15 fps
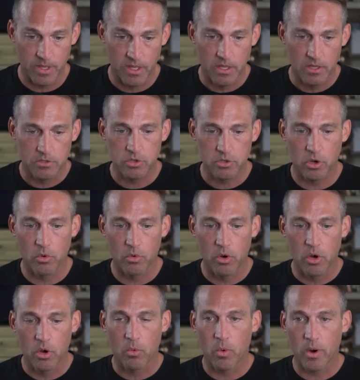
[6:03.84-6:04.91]
So
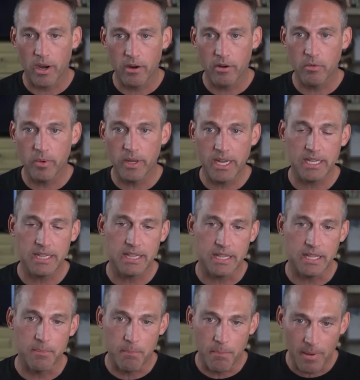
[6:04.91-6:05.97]
where do we get
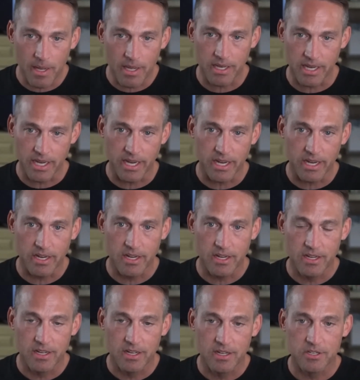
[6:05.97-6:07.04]
the money
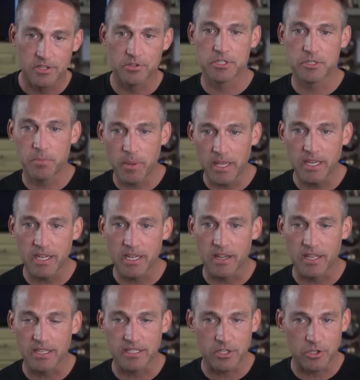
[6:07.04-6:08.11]
to spend into
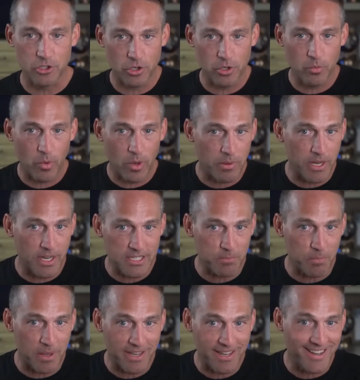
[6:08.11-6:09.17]
this? And shouldn't we be
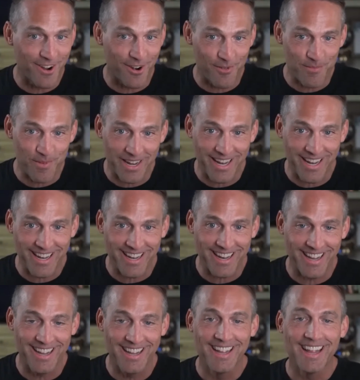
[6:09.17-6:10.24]
spending our money
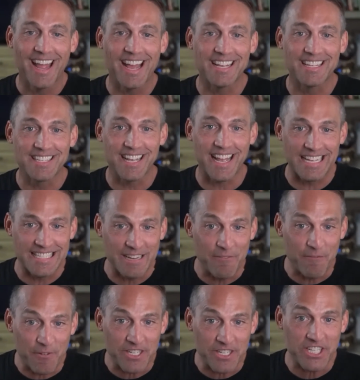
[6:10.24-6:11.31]
as
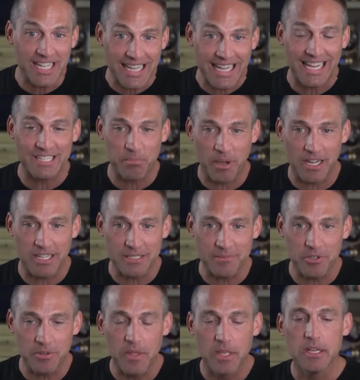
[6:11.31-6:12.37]
efficiently as
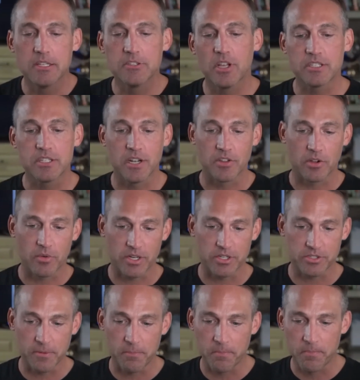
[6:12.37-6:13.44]
possible? So that's another
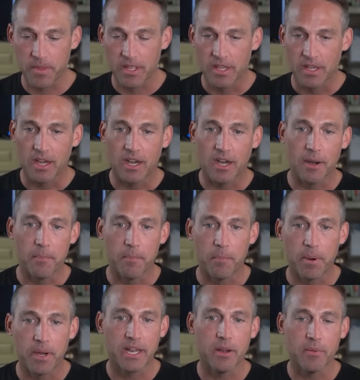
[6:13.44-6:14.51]
question.
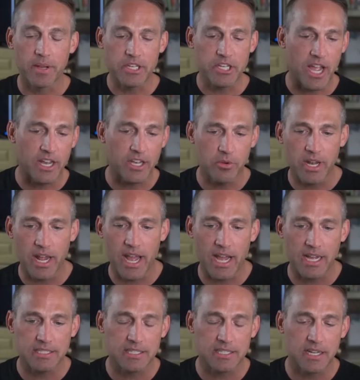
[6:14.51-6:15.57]
But anyway, Chad, you had
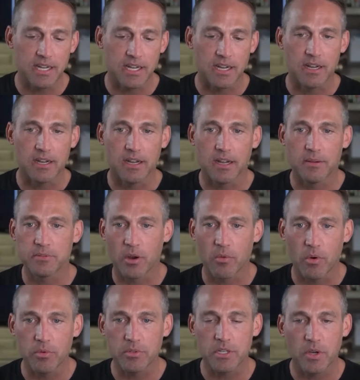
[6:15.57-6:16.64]
asked, I'm sorry,
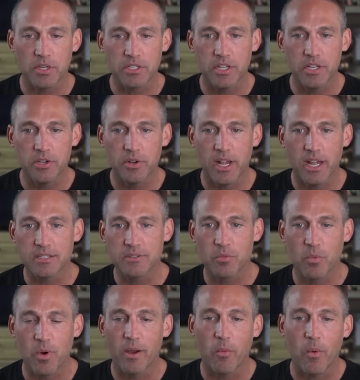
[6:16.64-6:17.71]
what was the question that you'd asked?
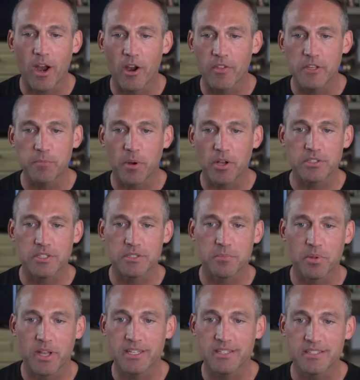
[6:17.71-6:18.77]
Why are these policies in
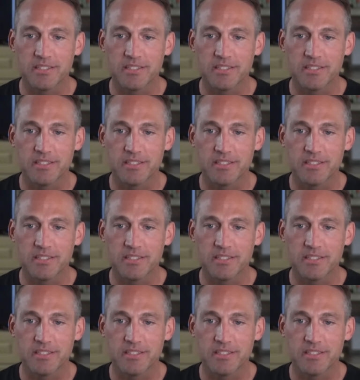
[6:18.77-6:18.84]
place?